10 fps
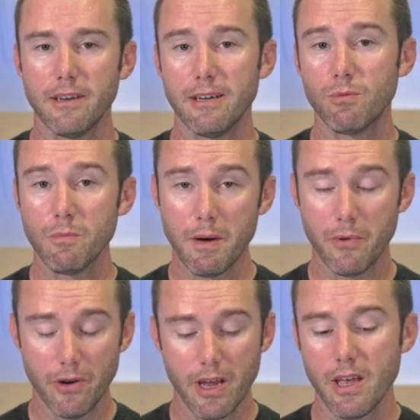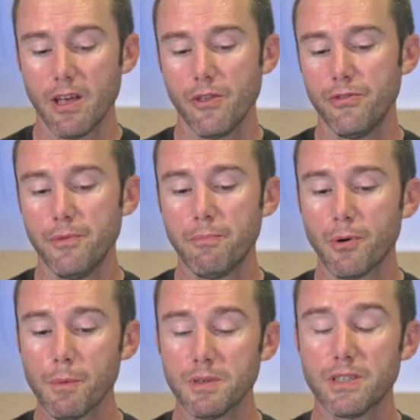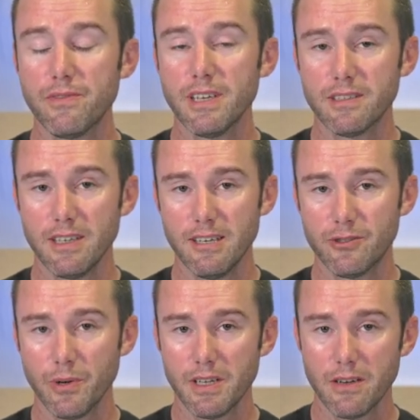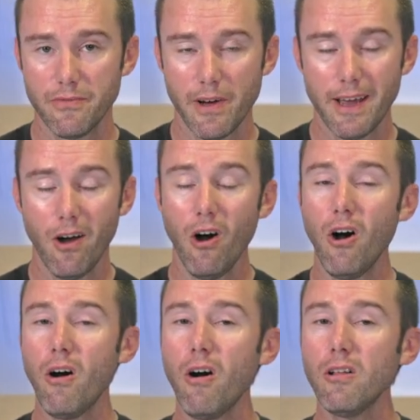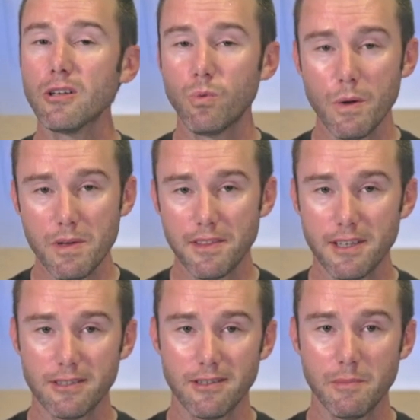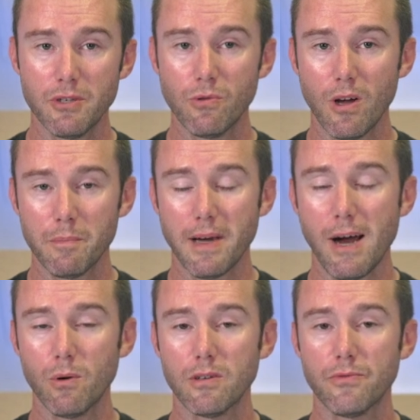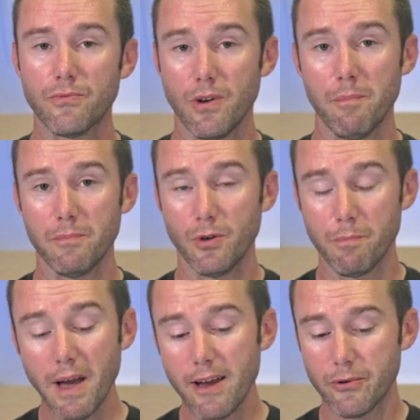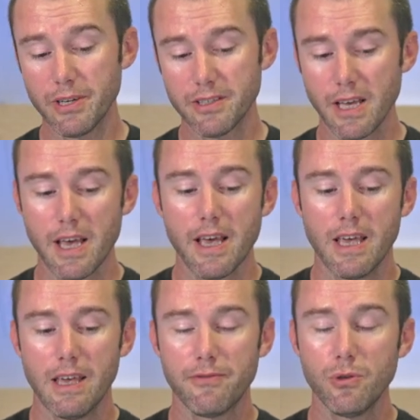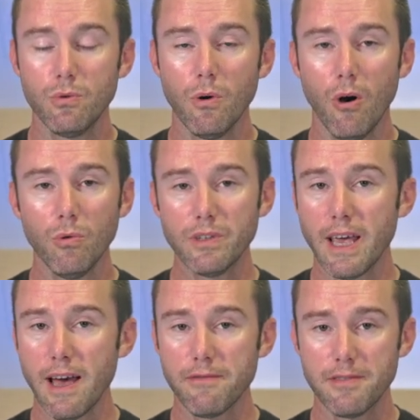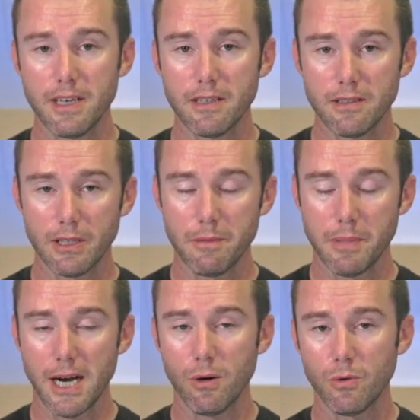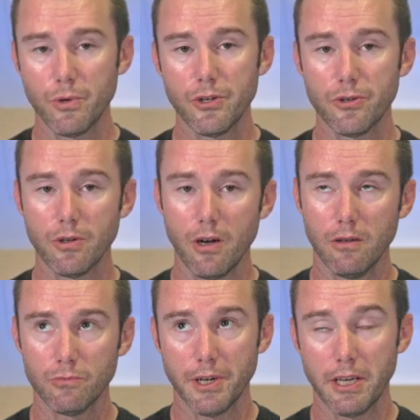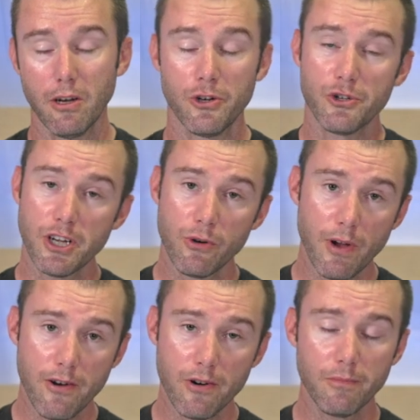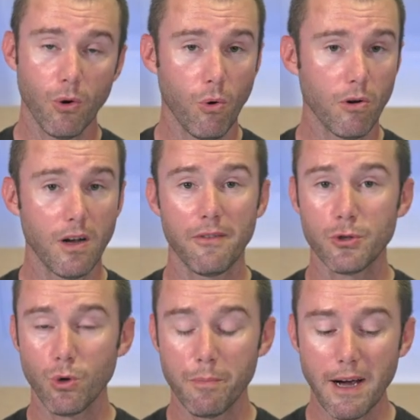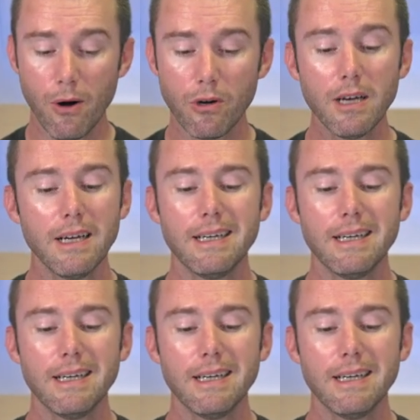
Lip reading: Now remember, the purpose of this is to identify all equipment that's going to be drawing power from your batteries. If you only have things that get power when you're running on your generator or offshore power,